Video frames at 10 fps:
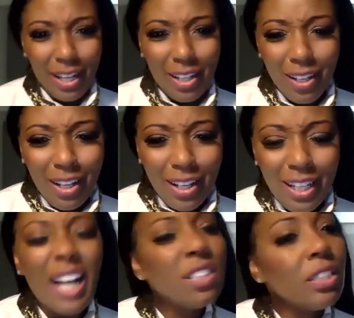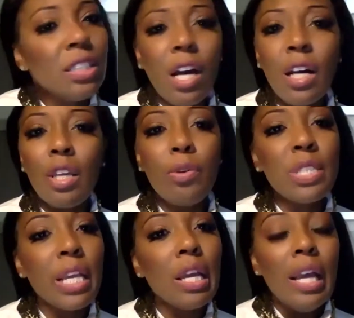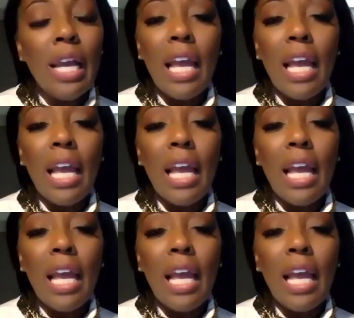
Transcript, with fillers: Like, I just need to hug you. He's like,